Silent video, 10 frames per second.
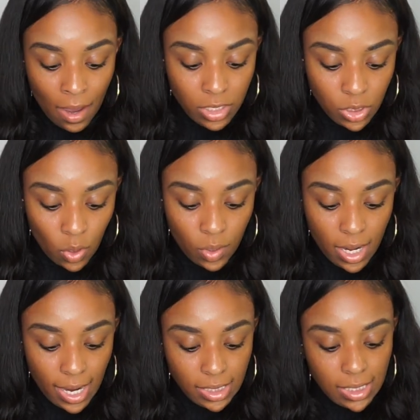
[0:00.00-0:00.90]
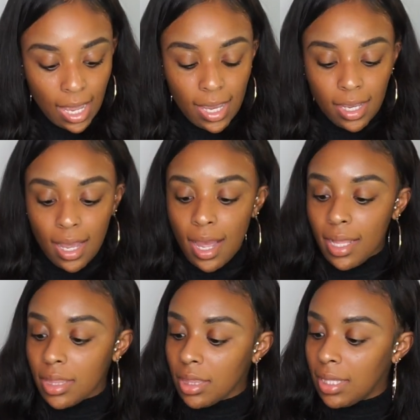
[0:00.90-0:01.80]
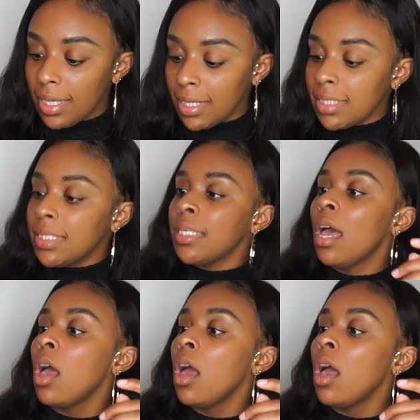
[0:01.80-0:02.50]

So next I got this